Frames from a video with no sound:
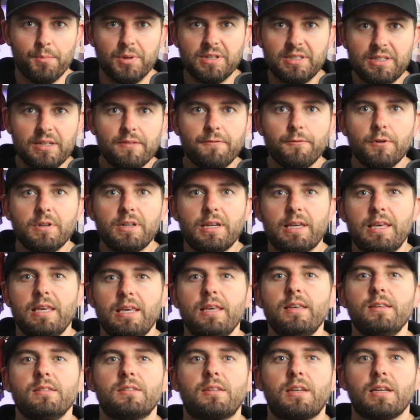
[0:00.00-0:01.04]
But different
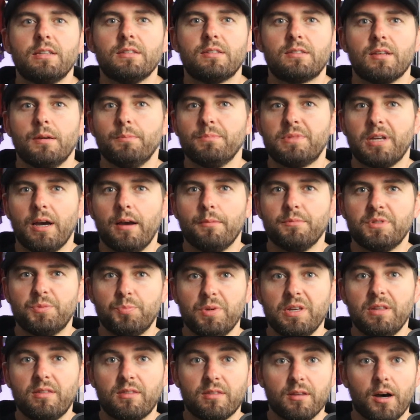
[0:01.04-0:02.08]
keys can sometimes
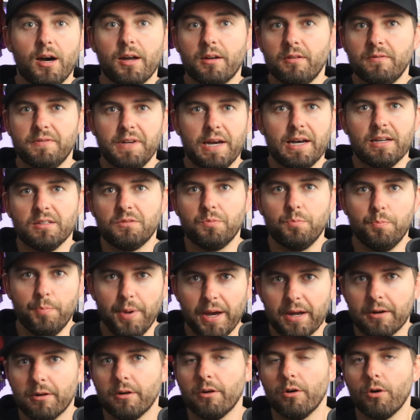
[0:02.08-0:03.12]
be thought of as
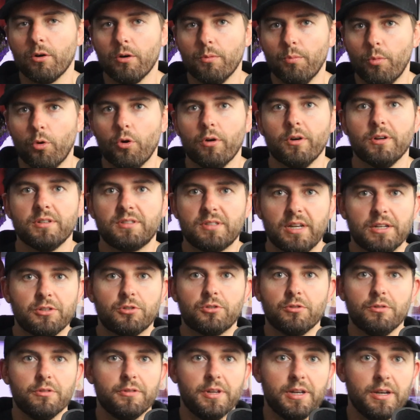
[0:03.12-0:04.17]
better or more
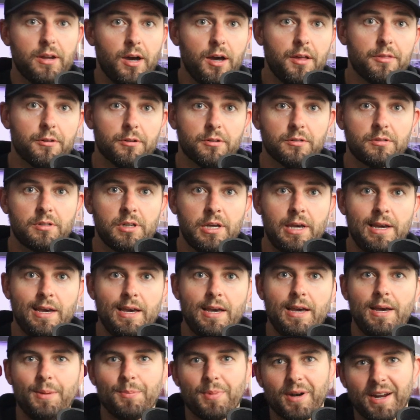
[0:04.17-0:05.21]
essential than others.
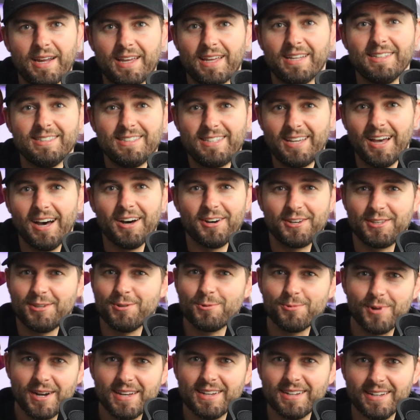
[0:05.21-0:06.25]
But I can tell you
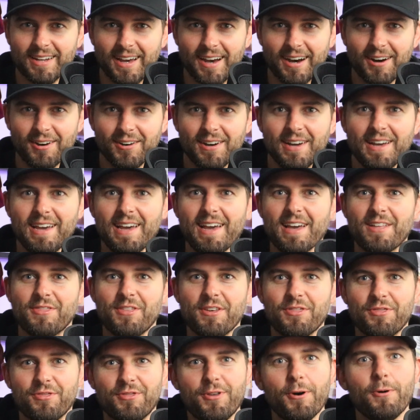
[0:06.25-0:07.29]
right now
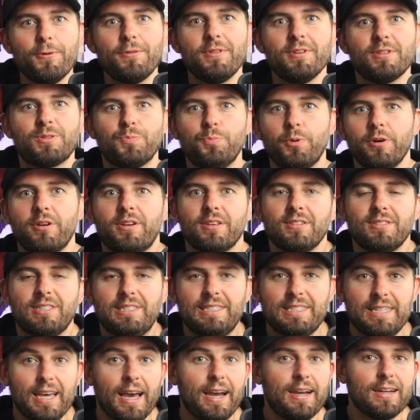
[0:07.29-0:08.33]
that though this book is
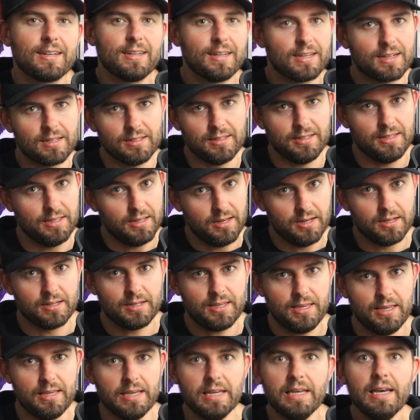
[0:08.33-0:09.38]
technically a
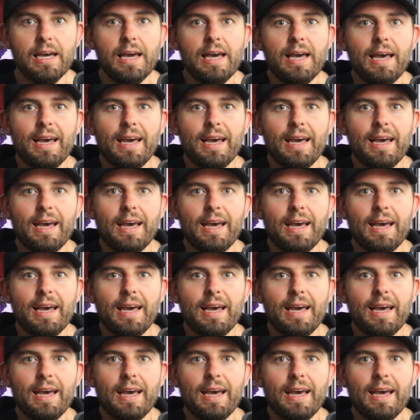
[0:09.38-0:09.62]
key,